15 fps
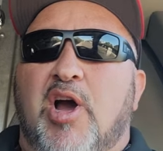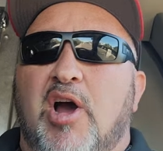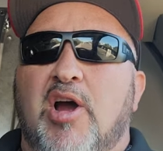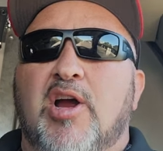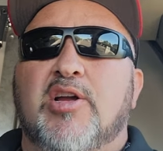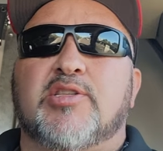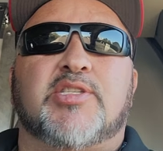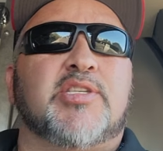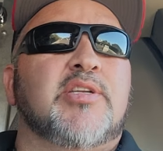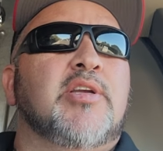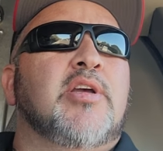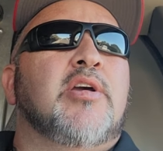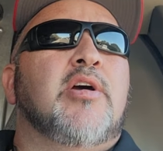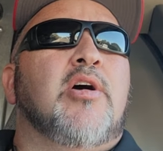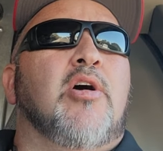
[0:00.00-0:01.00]
cards
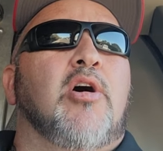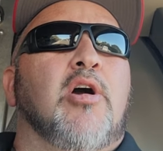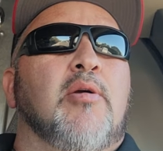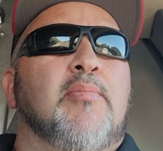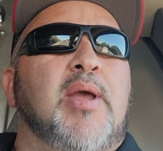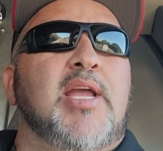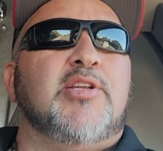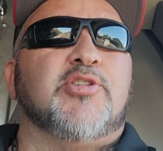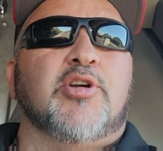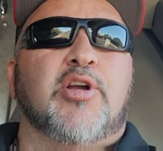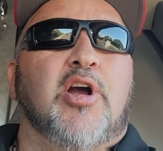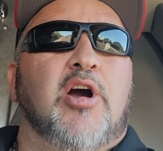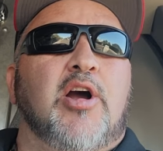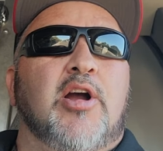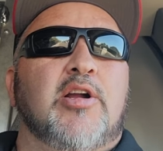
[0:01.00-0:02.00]
or major
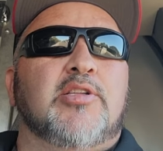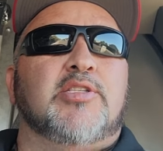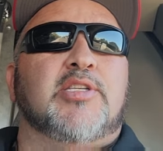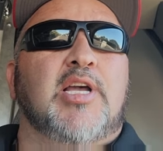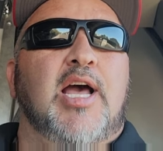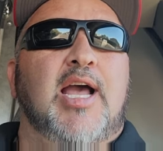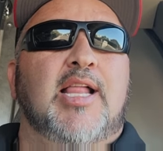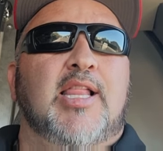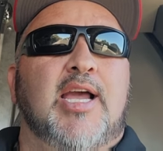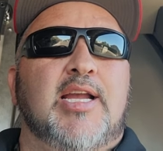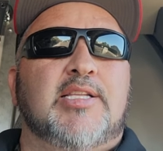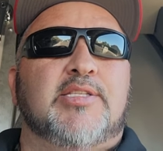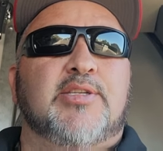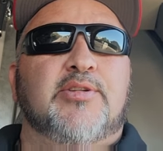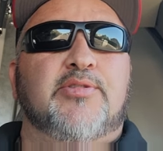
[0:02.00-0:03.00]
cards, I
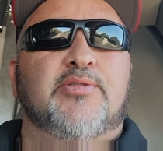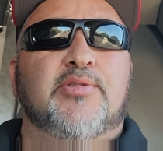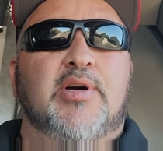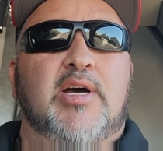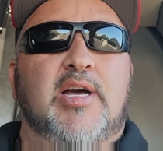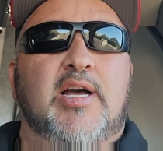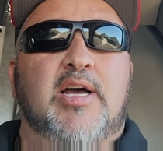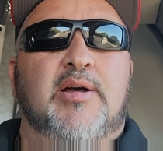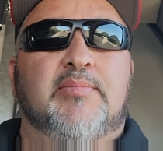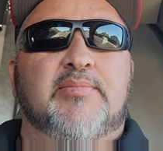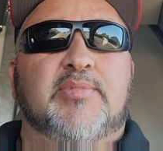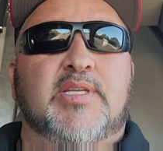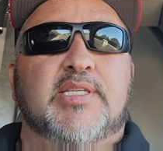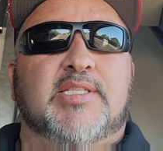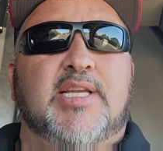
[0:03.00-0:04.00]
like to
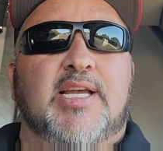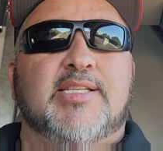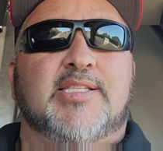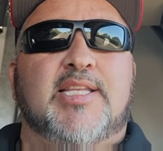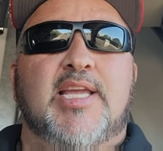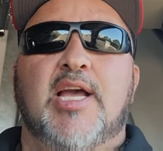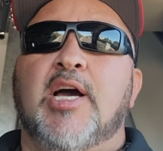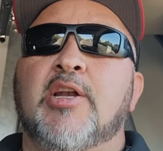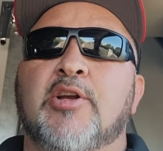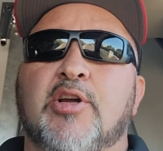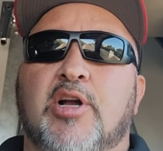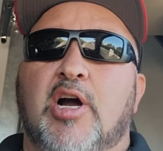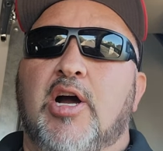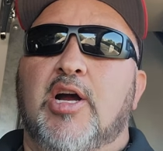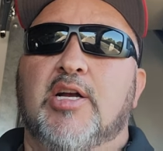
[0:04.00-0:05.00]
discuss the
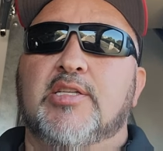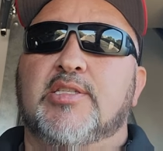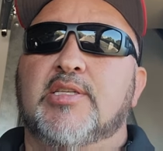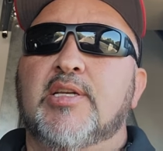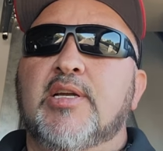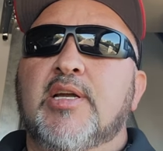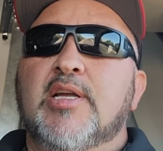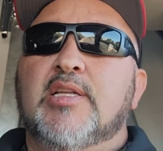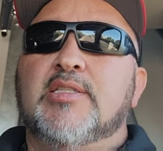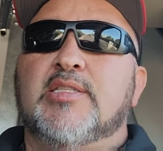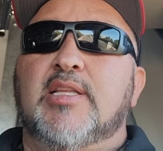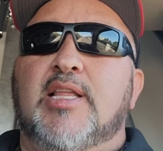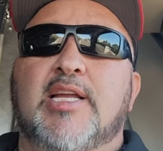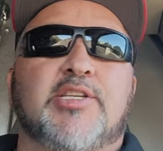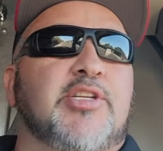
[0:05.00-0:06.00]
undercards
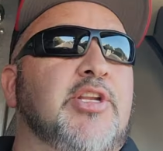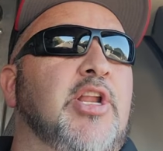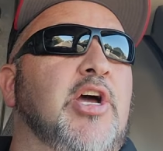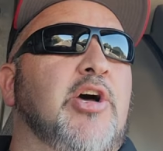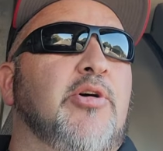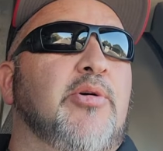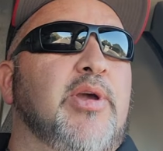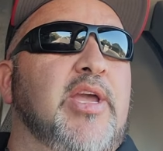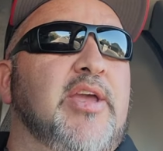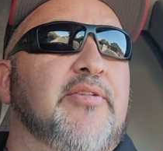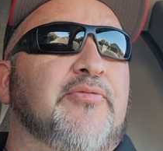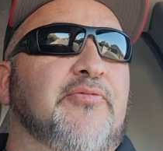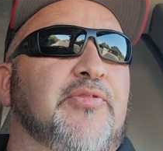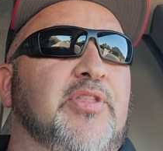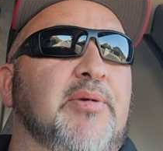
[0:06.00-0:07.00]
to let you know
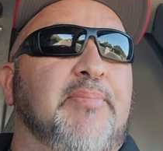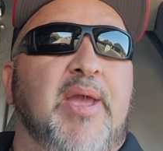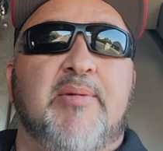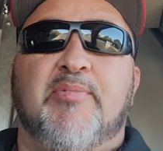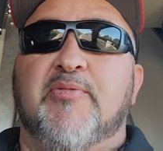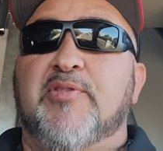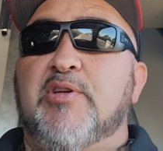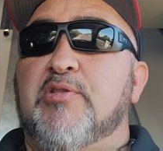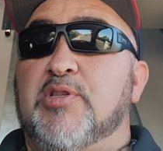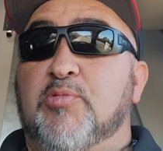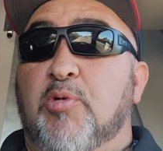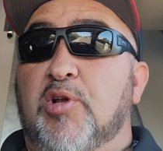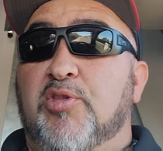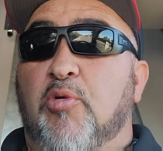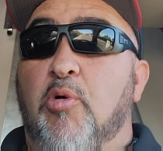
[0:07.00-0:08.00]
if the pay-per-view is
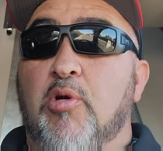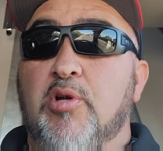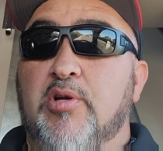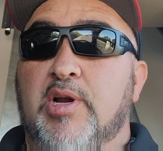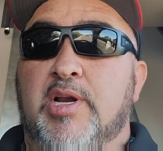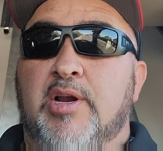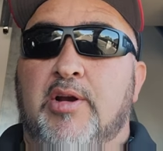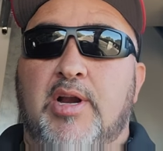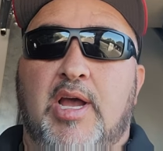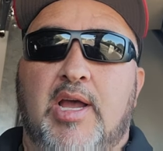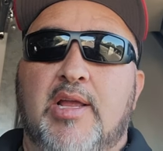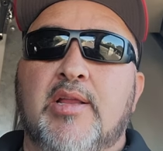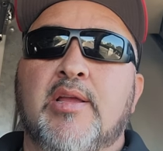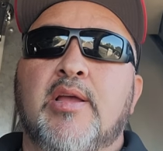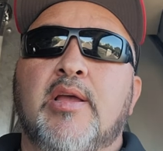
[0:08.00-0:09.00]
worth ordering or
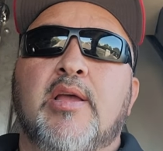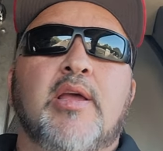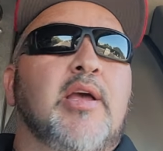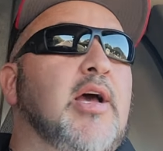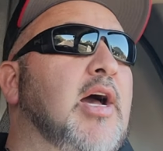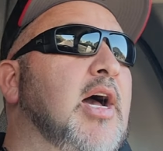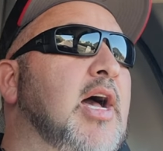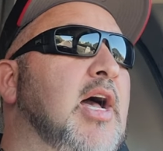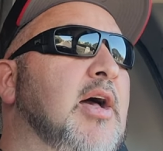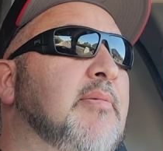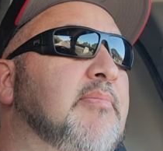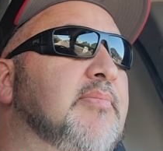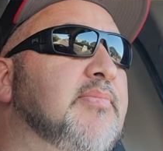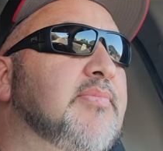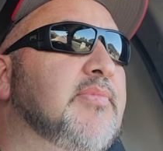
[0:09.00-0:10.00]
not.
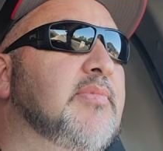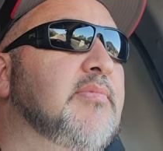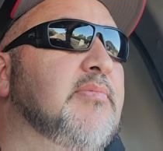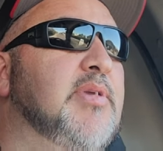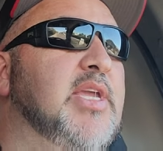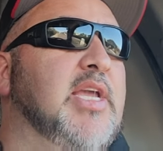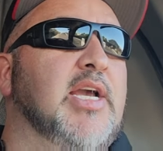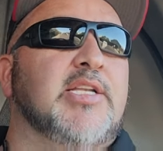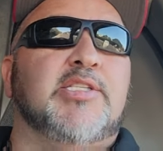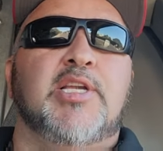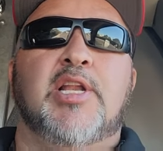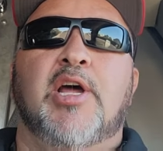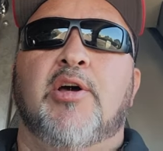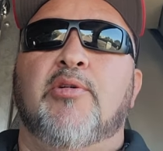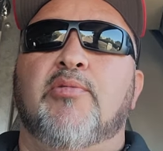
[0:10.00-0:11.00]
Because,
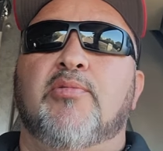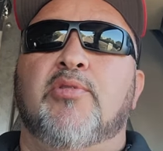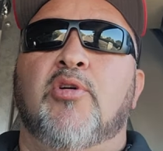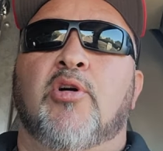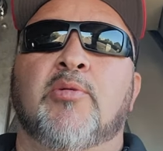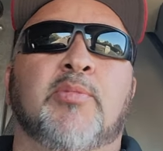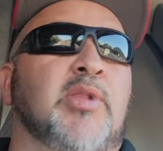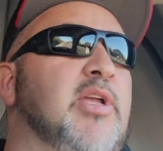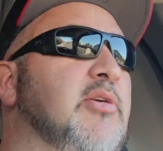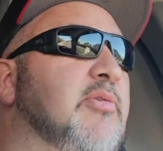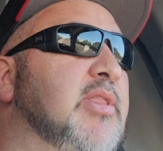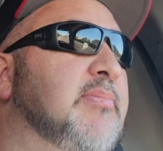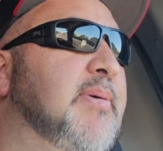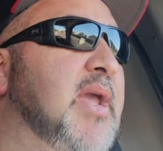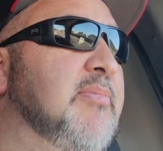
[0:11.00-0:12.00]
you know, normally
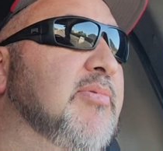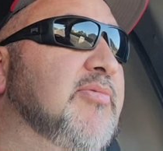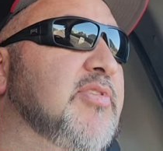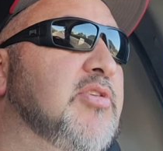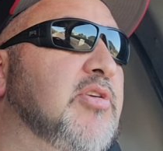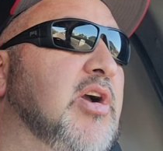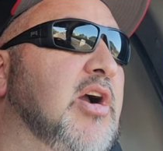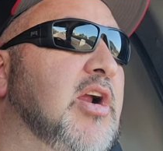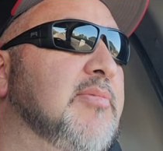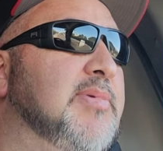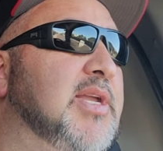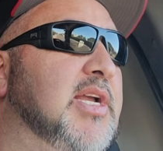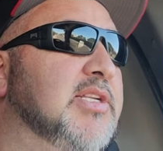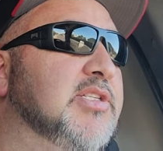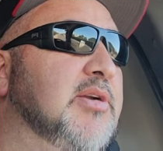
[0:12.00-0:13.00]
with a pay-per-view card,
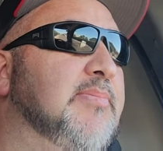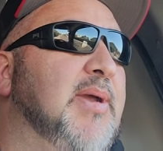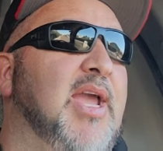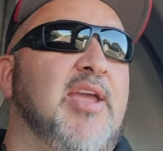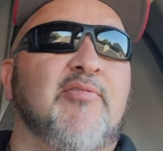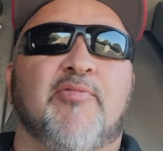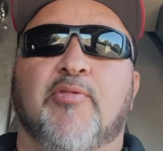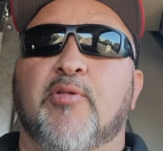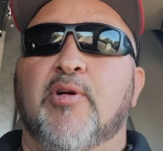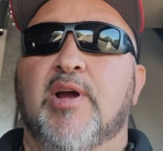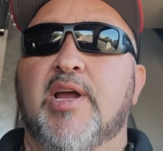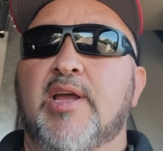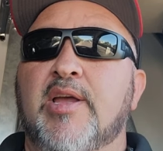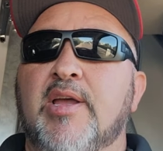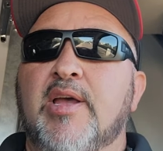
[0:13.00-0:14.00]
because you're paying for
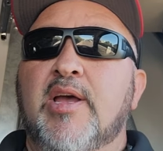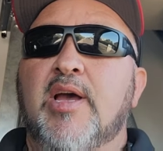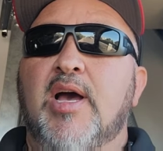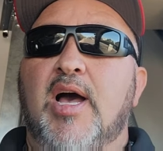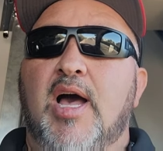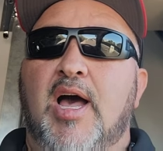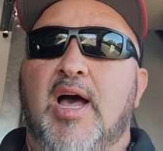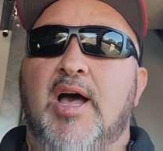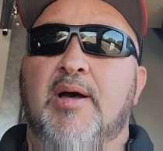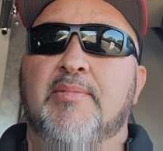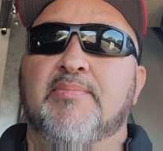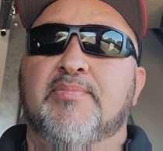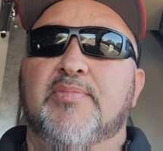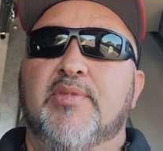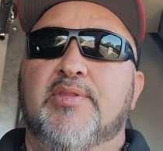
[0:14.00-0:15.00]
it,
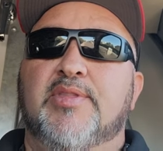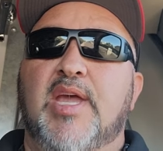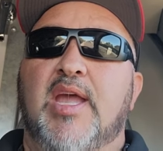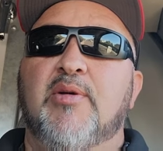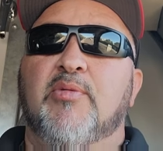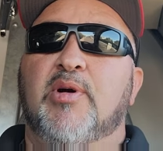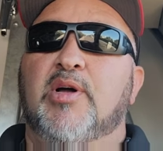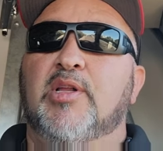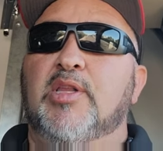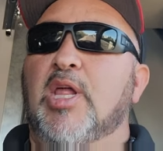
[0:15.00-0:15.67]
they will